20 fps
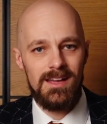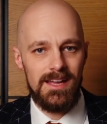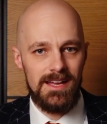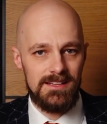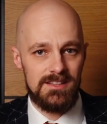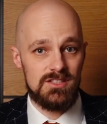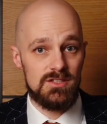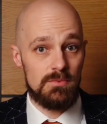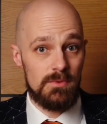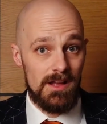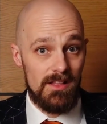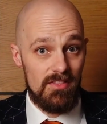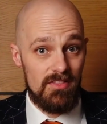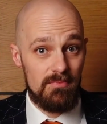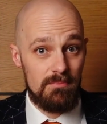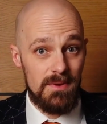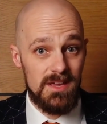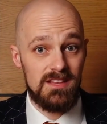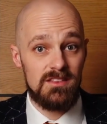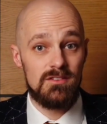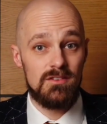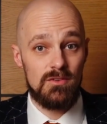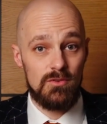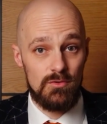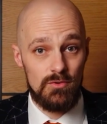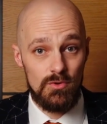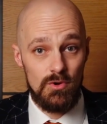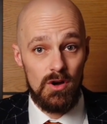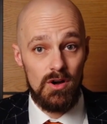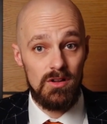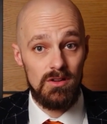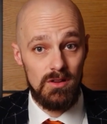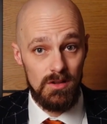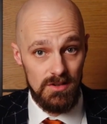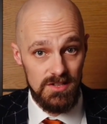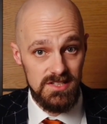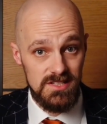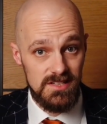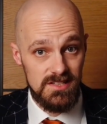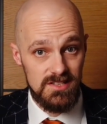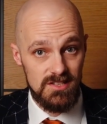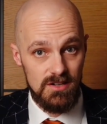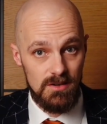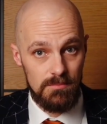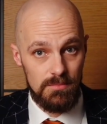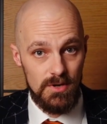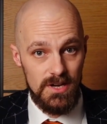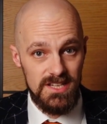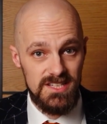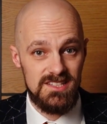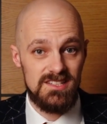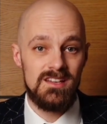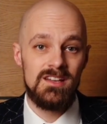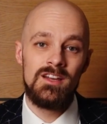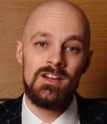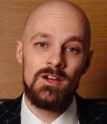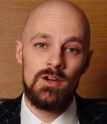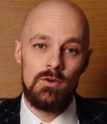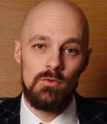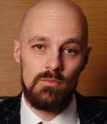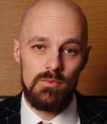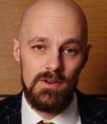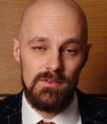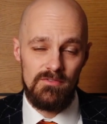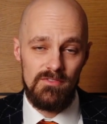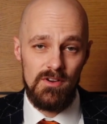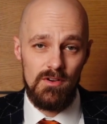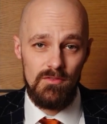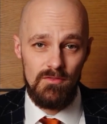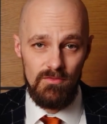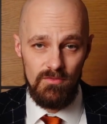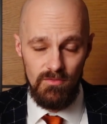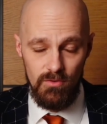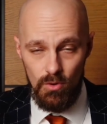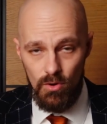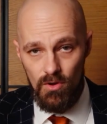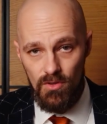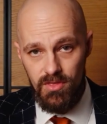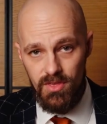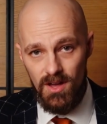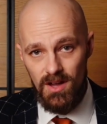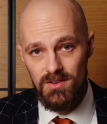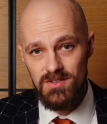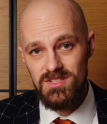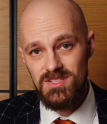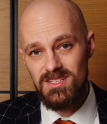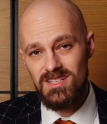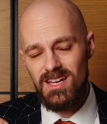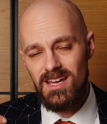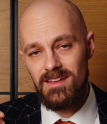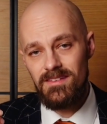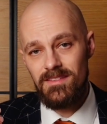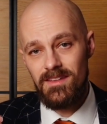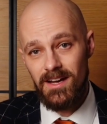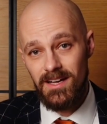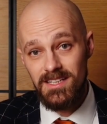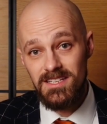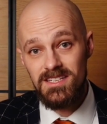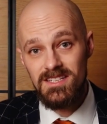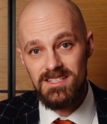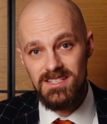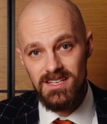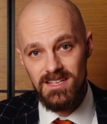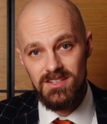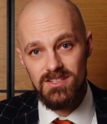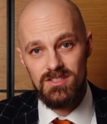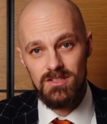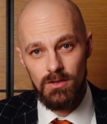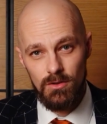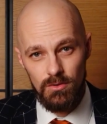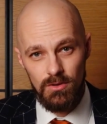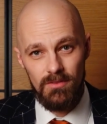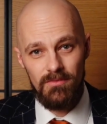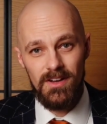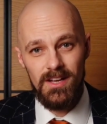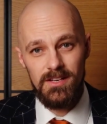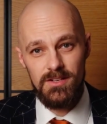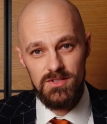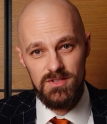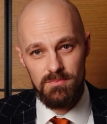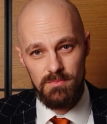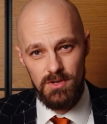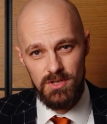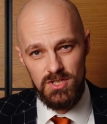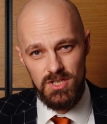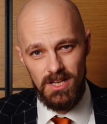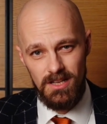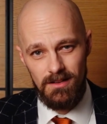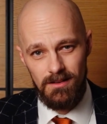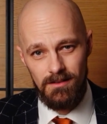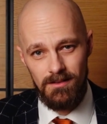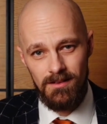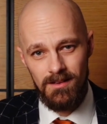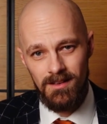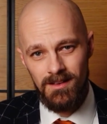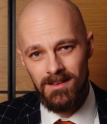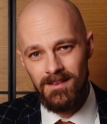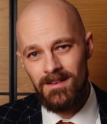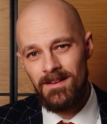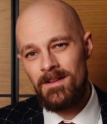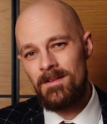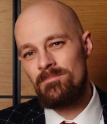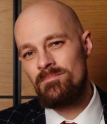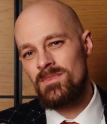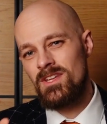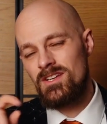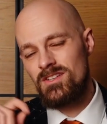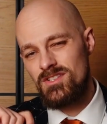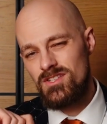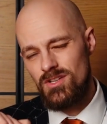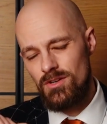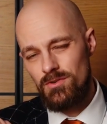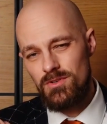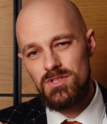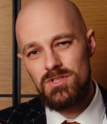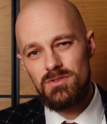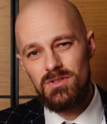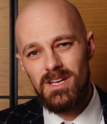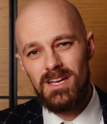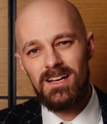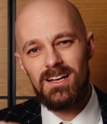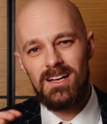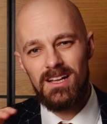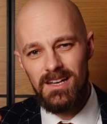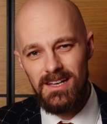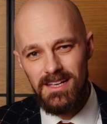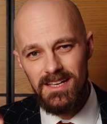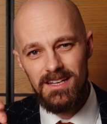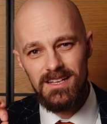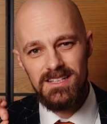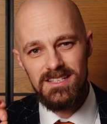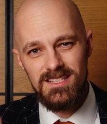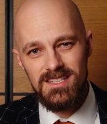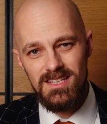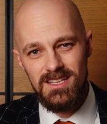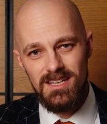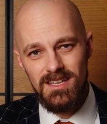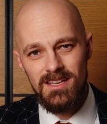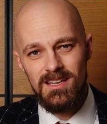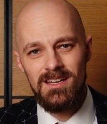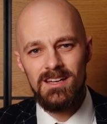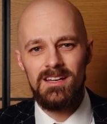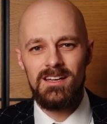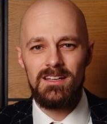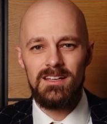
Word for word: and 12-bit raw lossless compressed with 4096 tonal values per channel. So you can clearly see